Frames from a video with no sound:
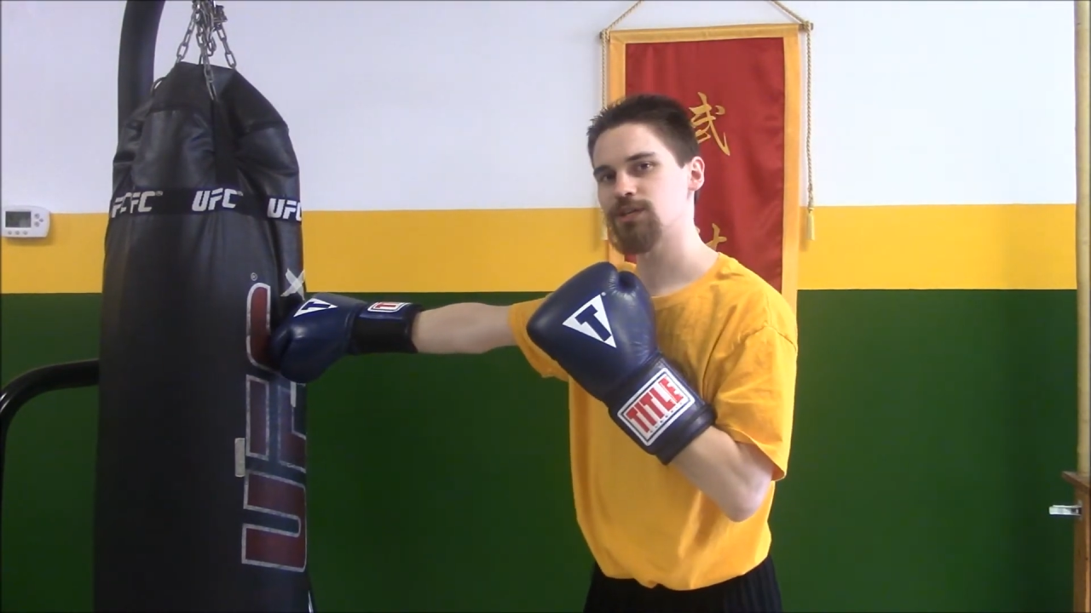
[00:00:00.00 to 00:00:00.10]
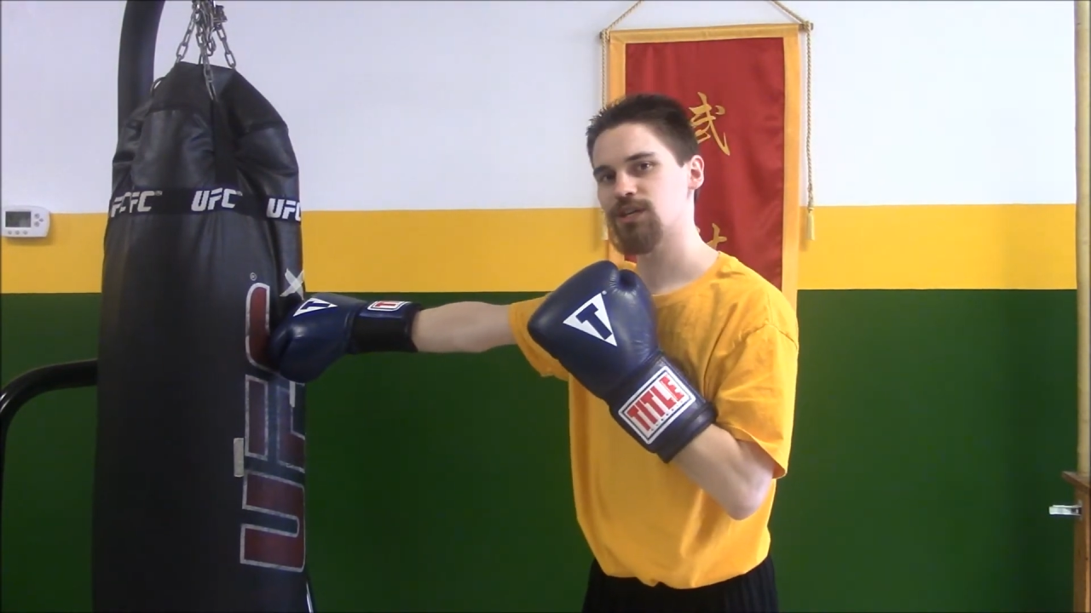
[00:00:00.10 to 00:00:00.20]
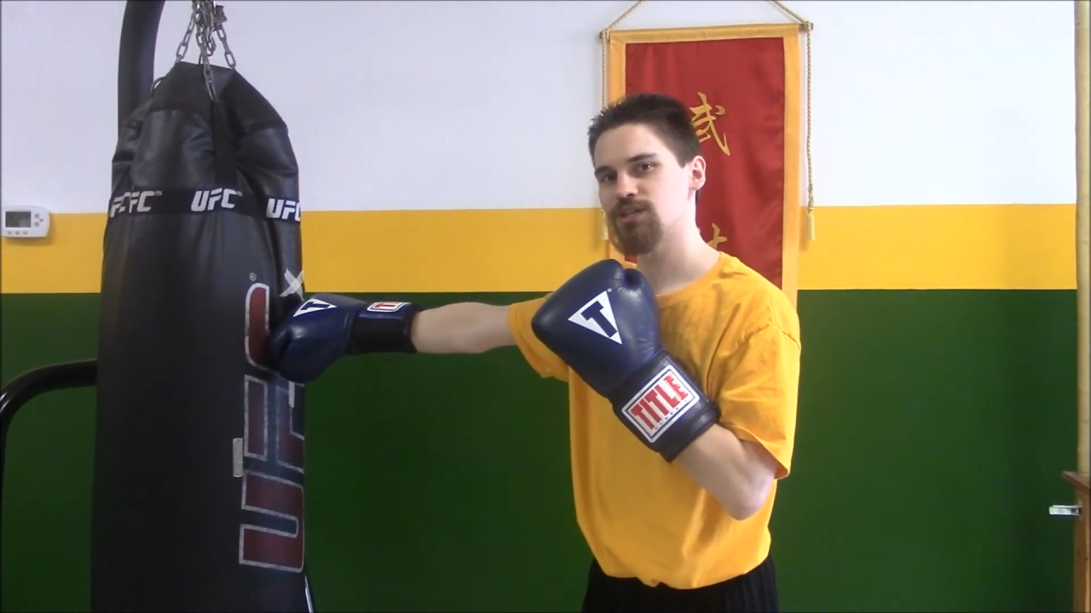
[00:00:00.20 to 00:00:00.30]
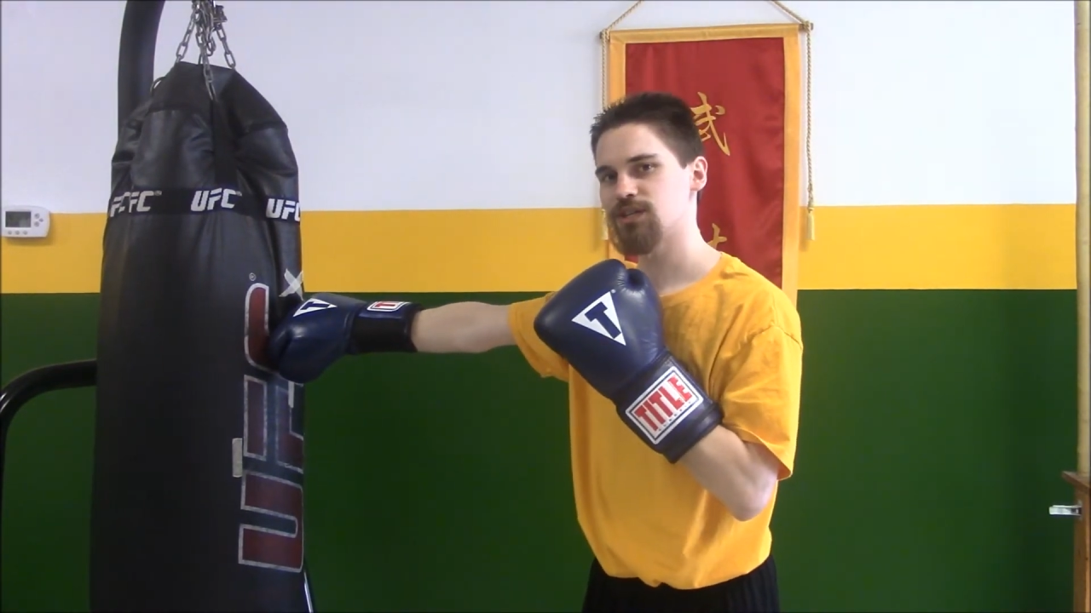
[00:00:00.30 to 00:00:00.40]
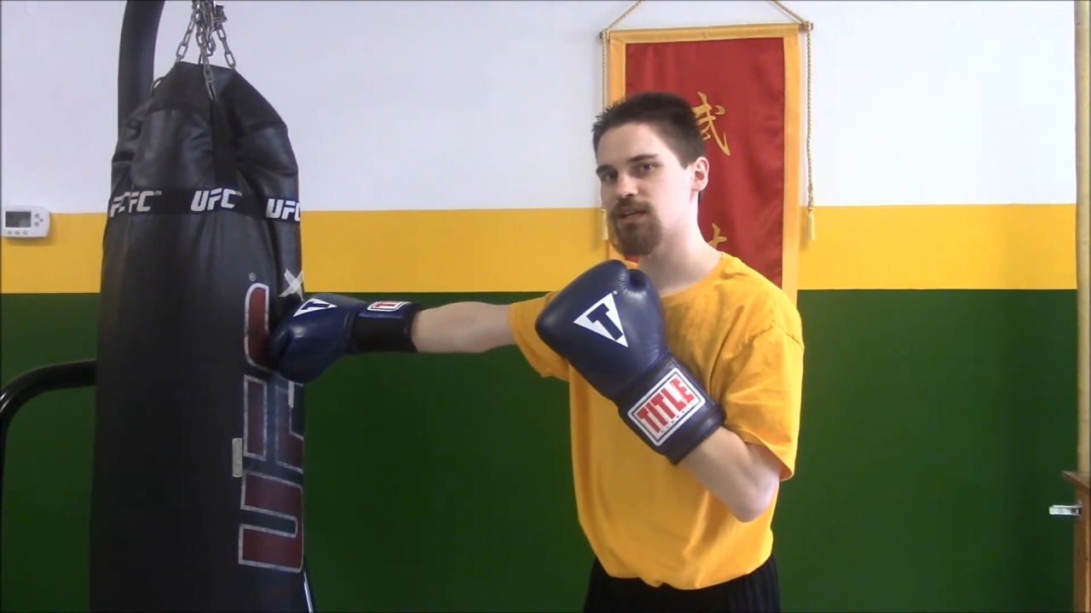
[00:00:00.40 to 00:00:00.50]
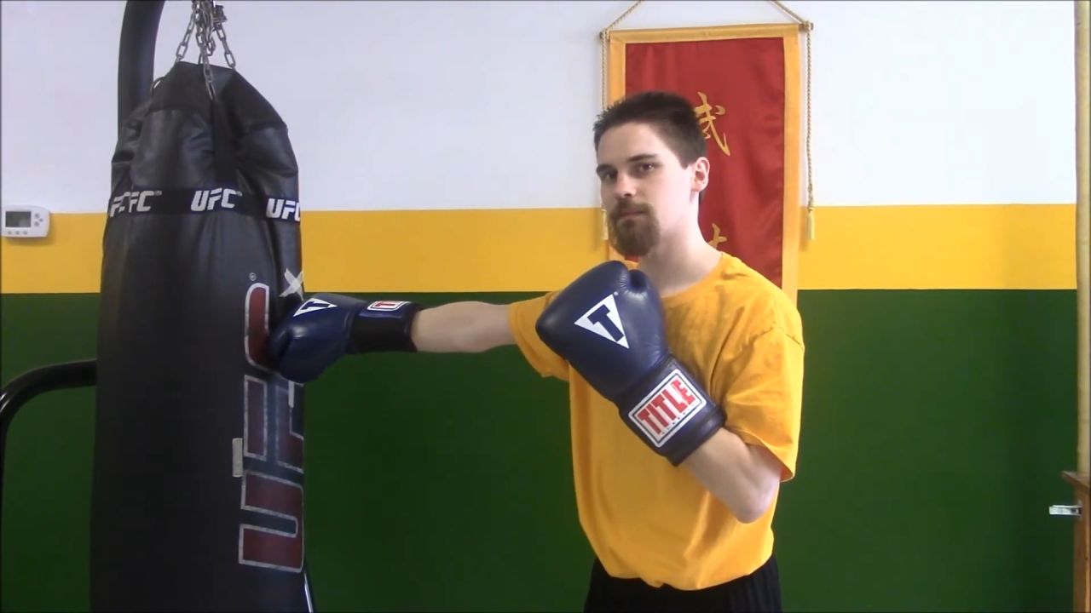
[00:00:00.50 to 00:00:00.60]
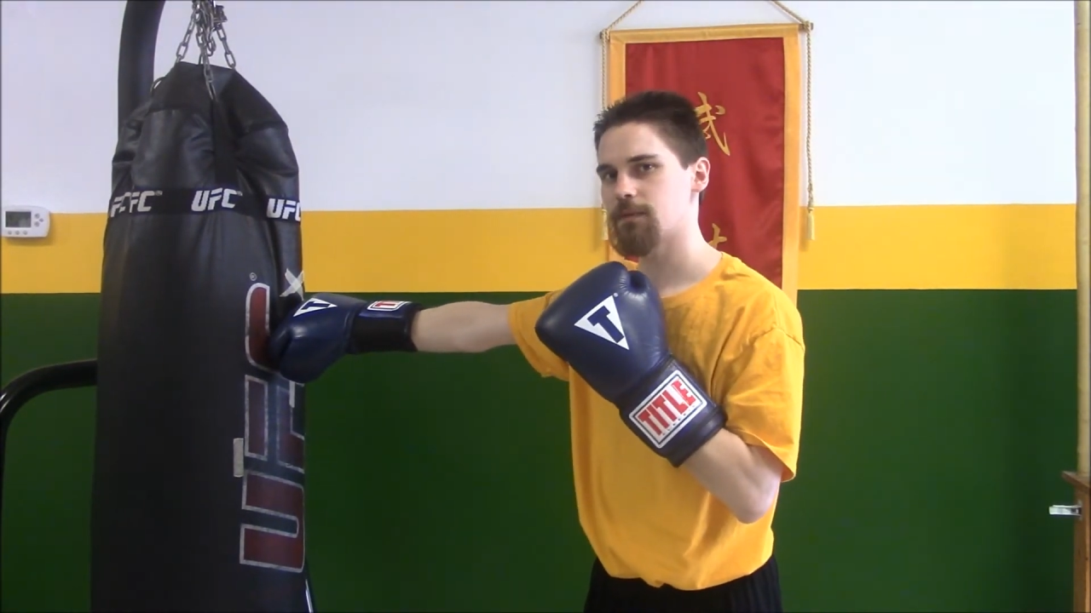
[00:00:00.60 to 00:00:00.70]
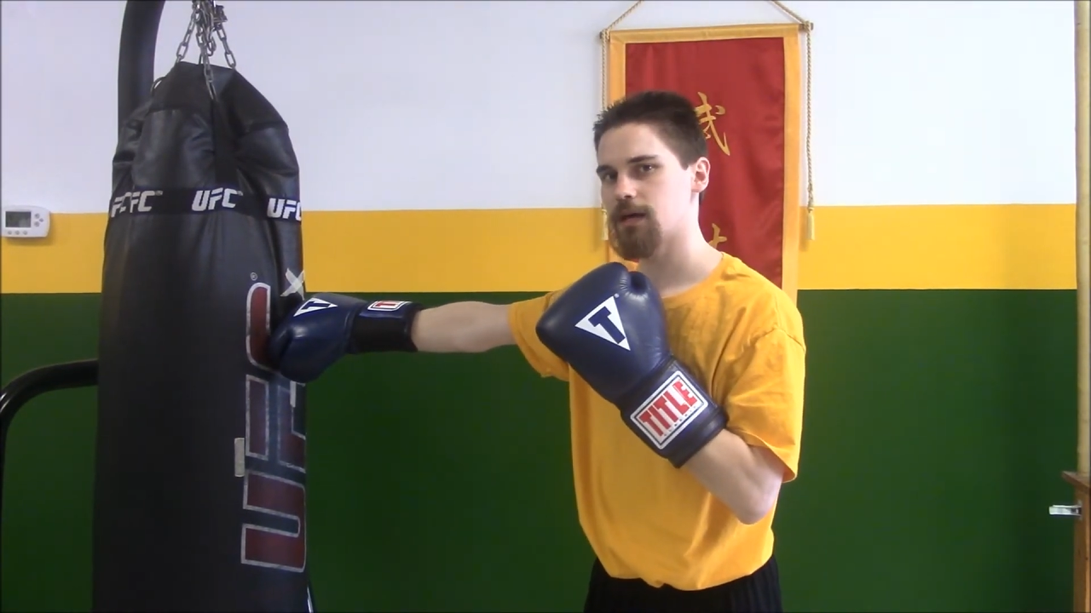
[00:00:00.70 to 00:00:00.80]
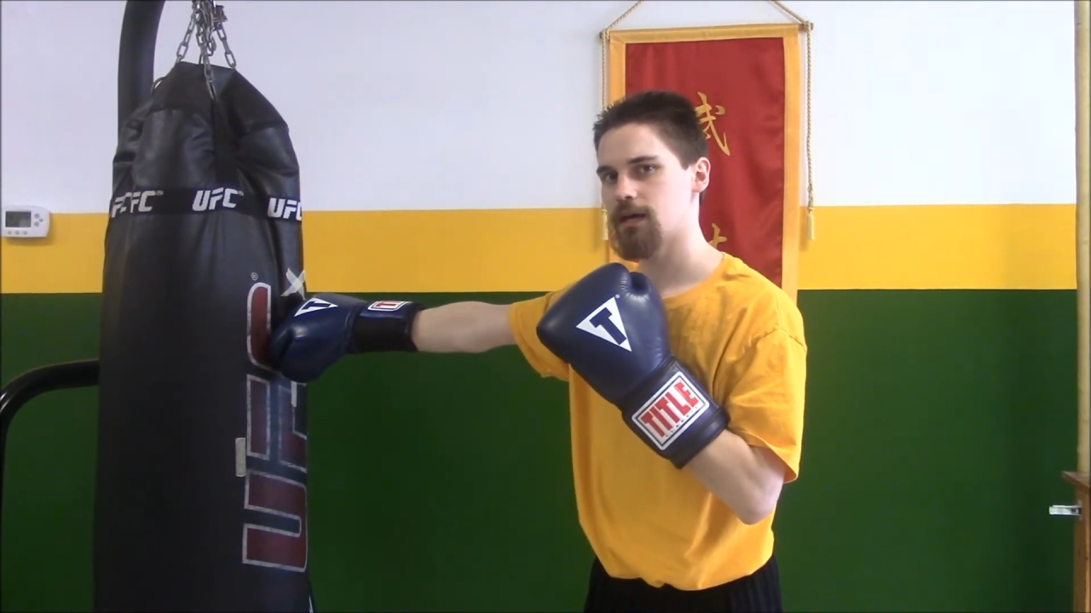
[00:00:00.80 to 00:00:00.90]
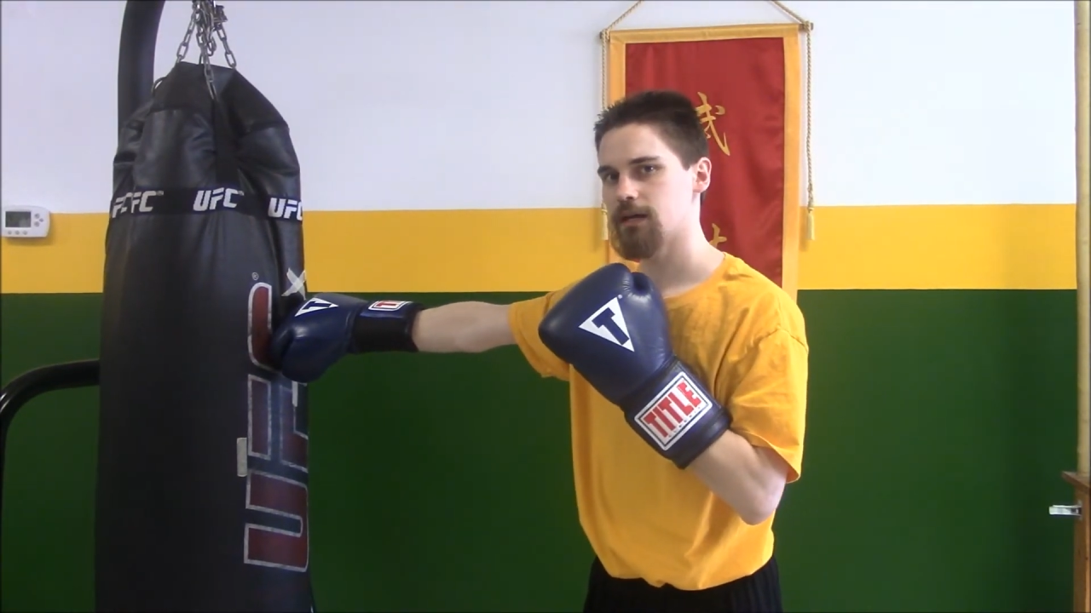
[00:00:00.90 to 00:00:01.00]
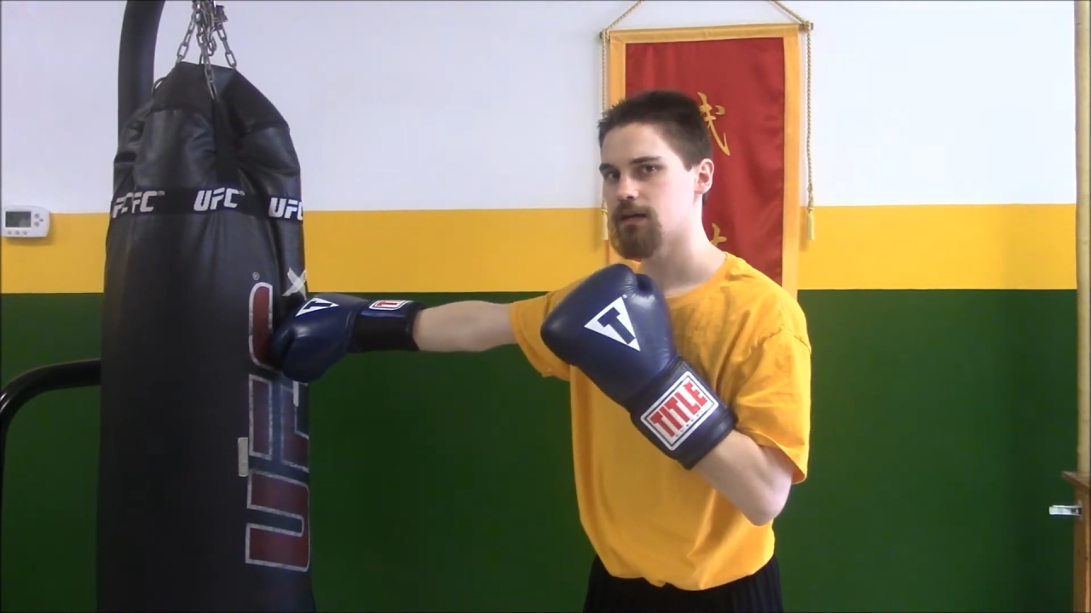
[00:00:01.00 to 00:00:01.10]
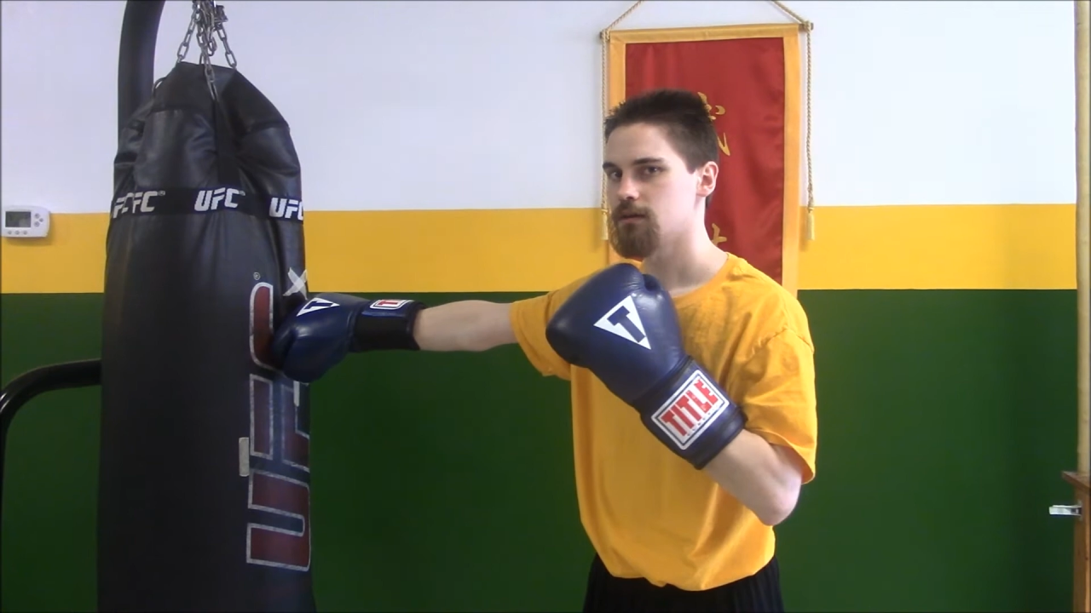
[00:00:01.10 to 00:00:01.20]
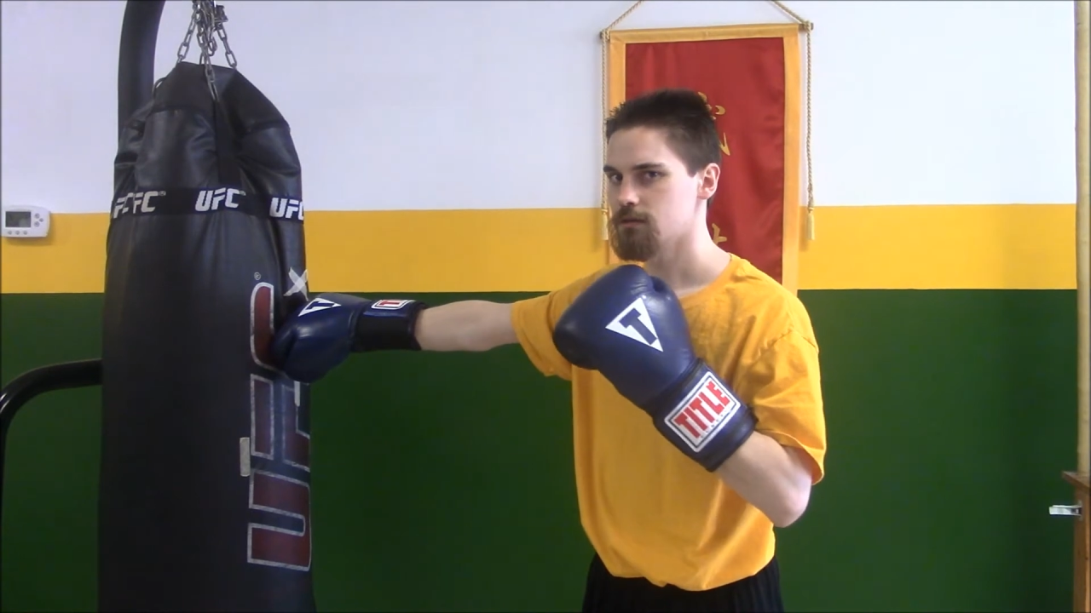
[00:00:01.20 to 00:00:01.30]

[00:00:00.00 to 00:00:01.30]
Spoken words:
touching that bag,